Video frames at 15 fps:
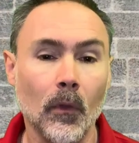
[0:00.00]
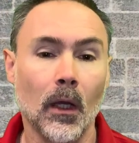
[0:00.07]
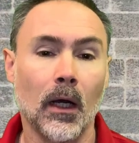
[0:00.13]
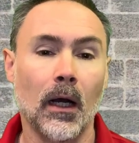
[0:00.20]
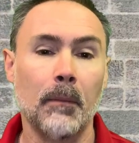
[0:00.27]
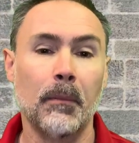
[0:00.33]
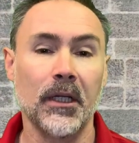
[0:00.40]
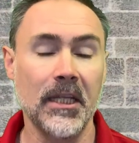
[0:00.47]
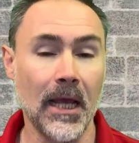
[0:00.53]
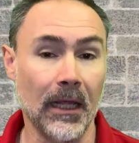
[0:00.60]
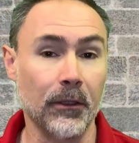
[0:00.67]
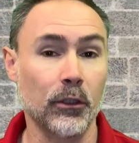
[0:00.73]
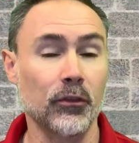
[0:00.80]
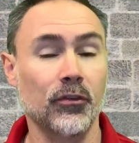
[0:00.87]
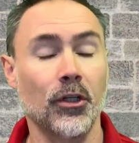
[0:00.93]
But
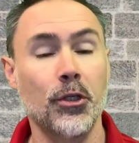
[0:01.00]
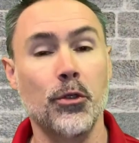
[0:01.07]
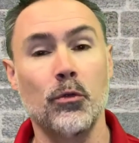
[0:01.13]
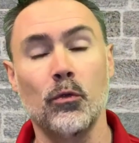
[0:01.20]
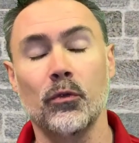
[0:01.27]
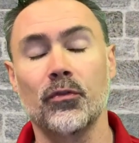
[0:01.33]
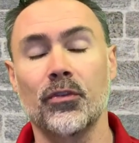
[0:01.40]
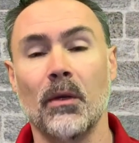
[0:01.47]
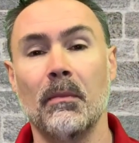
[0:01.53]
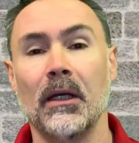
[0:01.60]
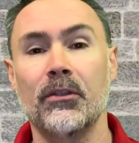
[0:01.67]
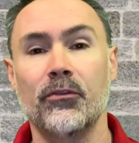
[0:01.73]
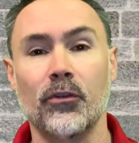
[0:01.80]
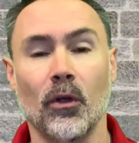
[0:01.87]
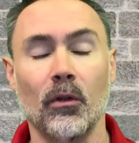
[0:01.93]
yeah, there's a new
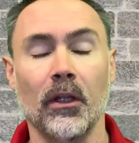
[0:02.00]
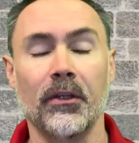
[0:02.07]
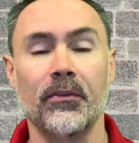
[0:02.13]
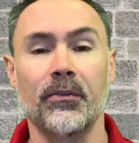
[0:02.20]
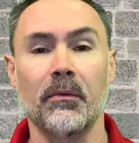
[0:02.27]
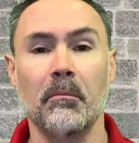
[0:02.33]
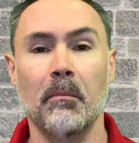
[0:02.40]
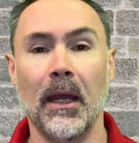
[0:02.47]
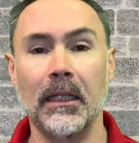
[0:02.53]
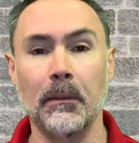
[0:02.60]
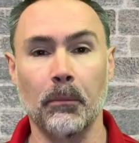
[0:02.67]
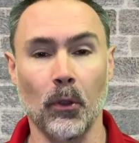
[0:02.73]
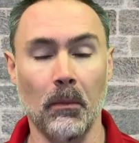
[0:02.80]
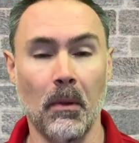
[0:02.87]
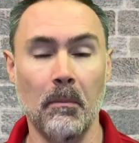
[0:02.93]
semi-soleus main
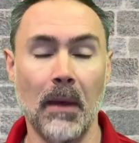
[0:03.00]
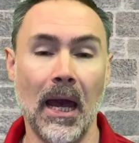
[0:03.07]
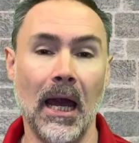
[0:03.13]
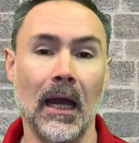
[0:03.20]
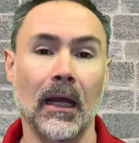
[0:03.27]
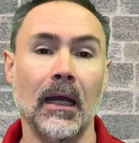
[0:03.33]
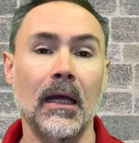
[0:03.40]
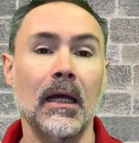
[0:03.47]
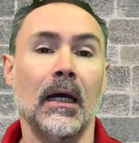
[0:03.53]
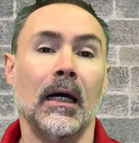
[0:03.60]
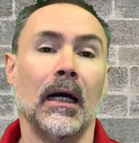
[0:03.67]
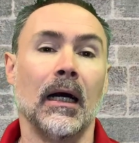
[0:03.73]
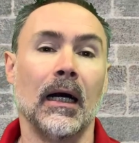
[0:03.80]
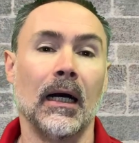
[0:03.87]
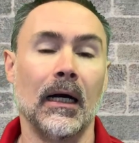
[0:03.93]
deployment bag
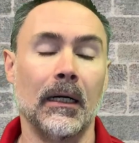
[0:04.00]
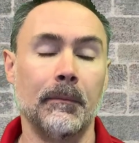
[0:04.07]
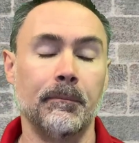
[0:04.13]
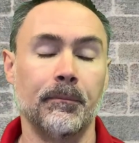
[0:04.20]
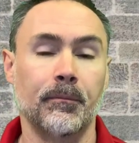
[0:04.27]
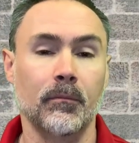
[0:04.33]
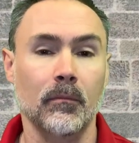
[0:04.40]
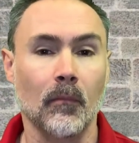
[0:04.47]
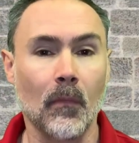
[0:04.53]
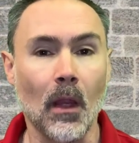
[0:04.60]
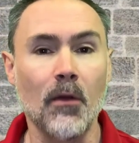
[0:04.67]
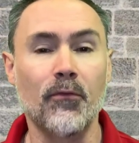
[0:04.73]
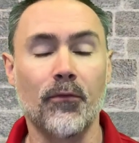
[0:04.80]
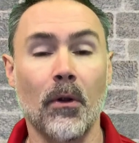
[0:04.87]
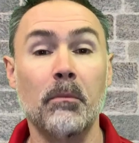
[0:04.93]

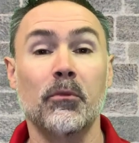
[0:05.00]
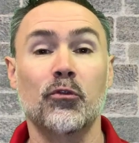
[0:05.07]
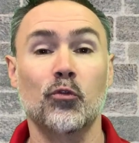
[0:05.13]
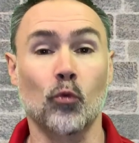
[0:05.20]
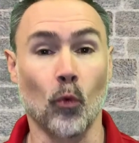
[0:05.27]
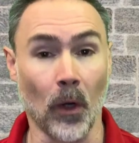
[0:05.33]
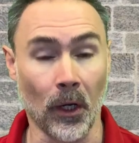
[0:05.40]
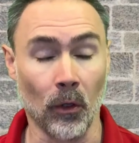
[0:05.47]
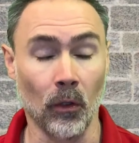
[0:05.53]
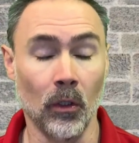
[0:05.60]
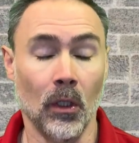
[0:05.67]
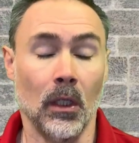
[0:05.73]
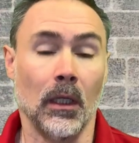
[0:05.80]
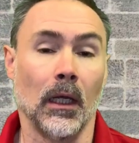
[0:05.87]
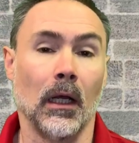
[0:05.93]
from
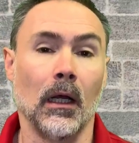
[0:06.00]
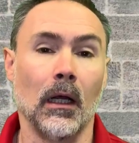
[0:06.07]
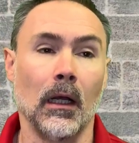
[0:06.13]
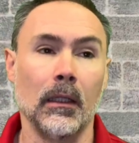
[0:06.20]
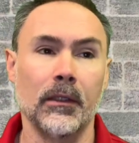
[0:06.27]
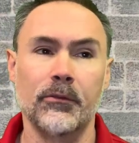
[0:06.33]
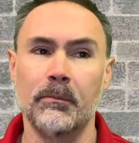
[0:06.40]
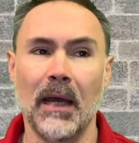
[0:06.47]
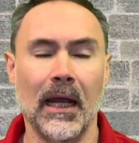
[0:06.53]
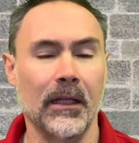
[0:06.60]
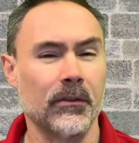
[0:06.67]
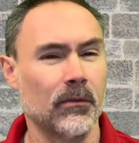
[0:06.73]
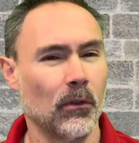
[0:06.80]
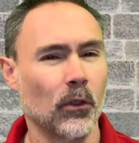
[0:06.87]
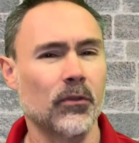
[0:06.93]
Squirrel. This
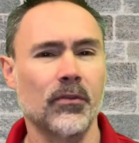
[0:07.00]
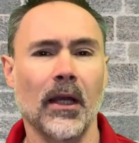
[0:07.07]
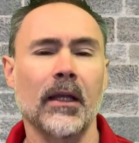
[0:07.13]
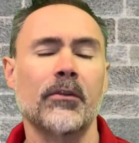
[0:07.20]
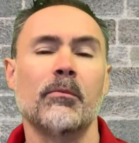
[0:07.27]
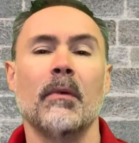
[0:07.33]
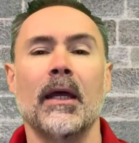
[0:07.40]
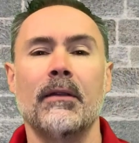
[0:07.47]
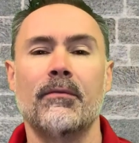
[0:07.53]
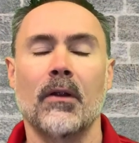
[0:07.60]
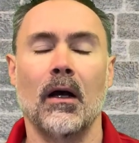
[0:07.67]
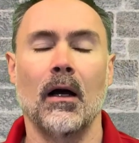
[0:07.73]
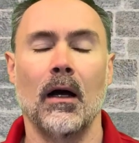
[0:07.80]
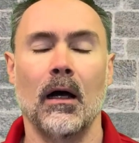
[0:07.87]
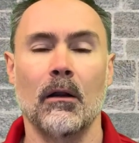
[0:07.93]
bag is, looks like it's made
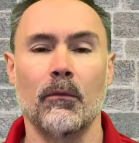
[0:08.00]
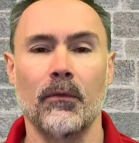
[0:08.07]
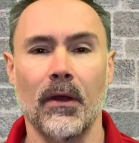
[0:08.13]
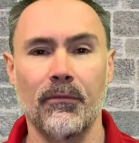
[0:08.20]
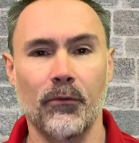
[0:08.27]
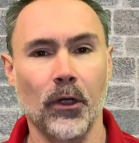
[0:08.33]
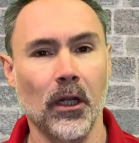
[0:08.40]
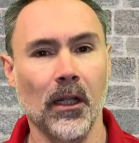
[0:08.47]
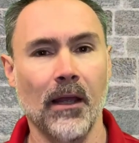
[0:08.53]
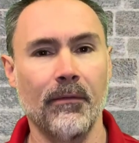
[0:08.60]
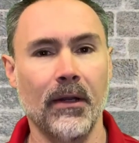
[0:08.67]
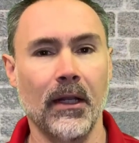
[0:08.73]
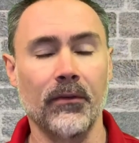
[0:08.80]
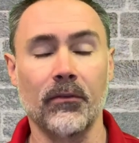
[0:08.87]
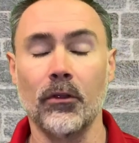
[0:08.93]
out of
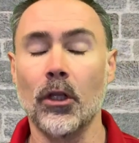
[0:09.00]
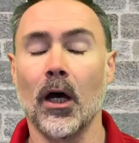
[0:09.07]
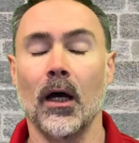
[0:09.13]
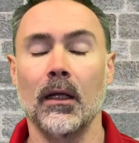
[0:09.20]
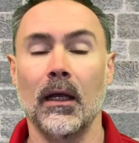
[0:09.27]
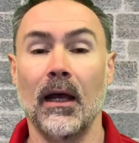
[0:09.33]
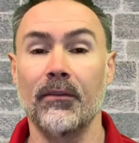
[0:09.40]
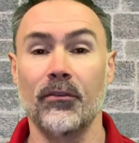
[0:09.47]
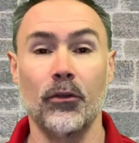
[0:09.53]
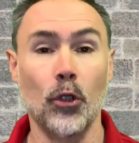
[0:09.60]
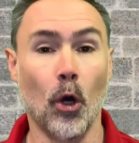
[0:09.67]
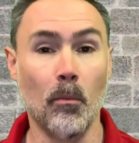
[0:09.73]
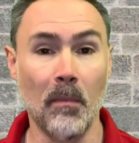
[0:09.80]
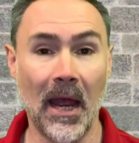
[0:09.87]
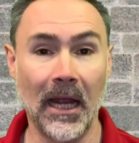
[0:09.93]
F111. It's not, has
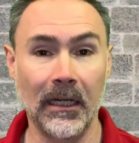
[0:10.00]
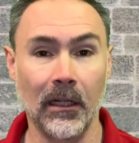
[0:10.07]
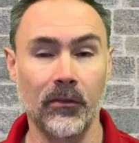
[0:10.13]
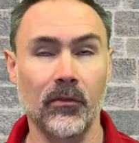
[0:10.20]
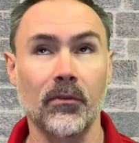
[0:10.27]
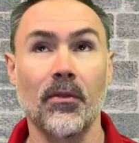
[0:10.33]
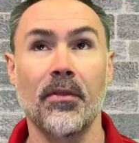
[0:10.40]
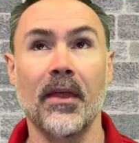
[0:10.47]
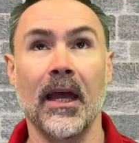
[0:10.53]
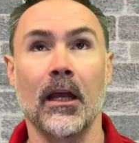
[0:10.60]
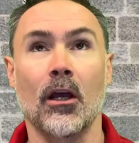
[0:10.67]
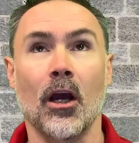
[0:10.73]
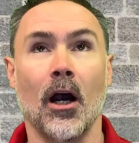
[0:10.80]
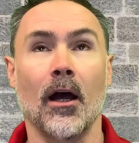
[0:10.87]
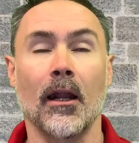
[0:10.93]
no magnets.
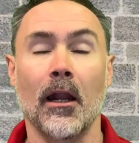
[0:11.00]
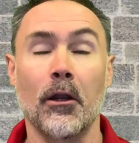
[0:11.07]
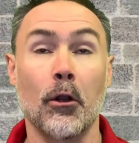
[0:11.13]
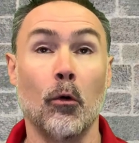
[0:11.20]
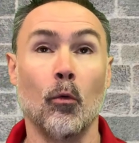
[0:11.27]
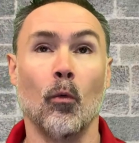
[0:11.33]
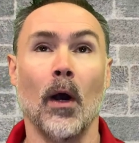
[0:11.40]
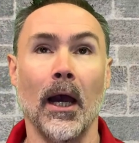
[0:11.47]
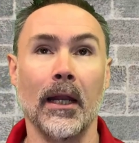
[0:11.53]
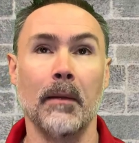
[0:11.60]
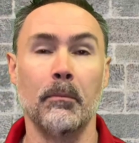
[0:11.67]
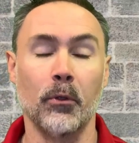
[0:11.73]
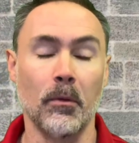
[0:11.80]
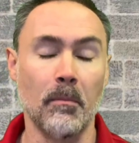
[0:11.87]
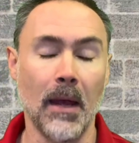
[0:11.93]
Thank God. I don't know why
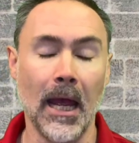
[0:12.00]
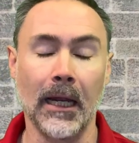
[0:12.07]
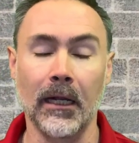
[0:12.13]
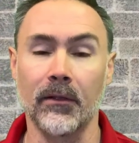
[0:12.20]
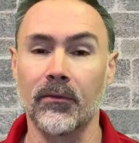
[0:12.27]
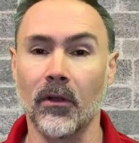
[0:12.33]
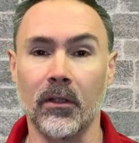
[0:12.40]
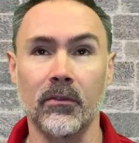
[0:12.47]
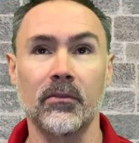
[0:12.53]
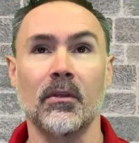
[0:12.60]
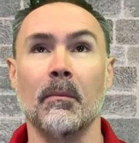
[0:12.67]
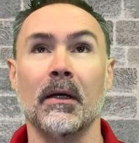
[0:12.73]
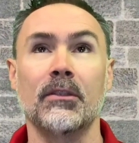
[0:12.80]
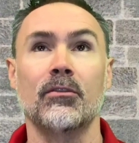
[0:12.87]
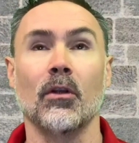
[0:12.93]
they put magnets on
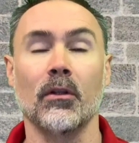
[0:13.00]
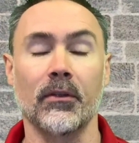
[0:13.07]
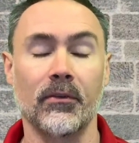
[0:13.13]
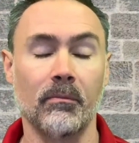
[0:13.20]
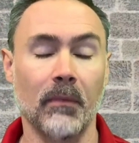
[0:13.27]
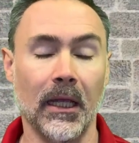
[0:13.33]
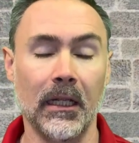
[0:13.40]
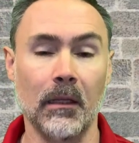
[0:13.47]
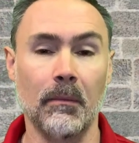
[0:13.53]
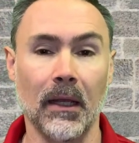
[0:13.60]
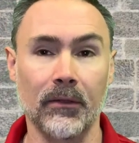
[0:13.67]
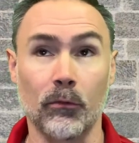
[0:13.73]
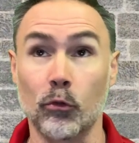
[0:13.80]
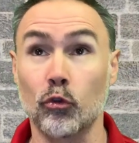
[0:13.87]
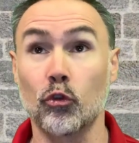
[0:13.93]
semi-stolas main
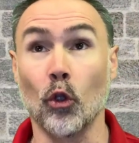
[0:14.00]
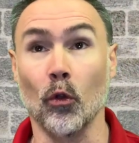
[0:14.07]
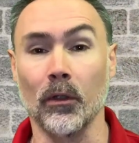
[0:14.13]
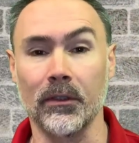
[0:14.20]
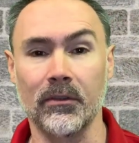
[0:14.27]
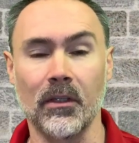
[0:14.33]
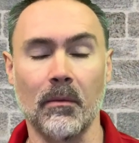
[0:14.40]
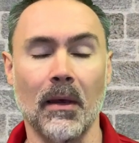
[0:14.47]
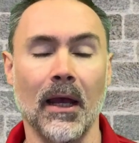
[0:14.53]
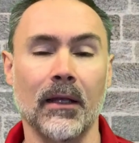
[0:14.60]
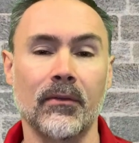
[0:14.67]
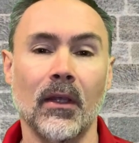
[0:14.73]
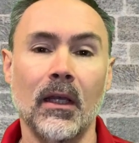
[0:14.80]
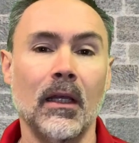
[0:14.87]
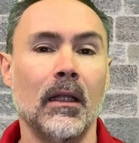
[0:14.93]
D-bags or stolas
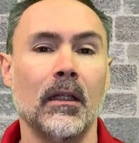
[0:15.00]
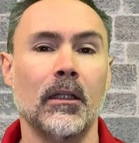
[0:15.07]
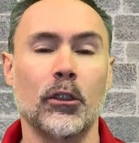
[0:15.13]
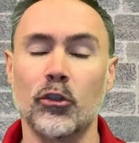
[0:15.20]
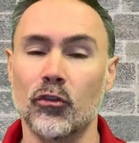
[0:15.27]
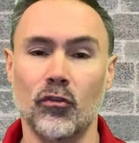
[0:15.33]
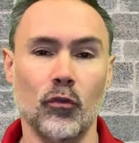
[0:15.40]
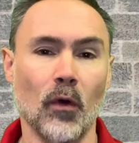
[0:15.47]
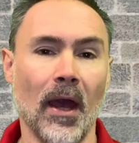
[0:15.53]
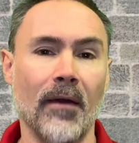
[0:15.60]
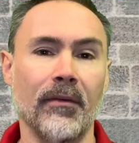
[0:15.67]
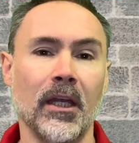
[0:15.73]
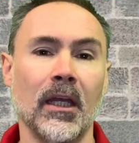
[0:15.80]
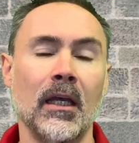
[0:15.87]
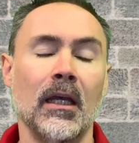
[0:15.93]
D-bags. They're just too
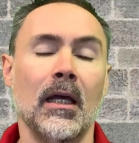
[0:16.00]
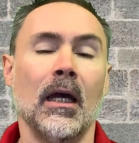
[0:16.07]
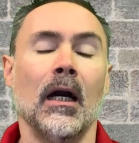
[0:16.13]
heavy.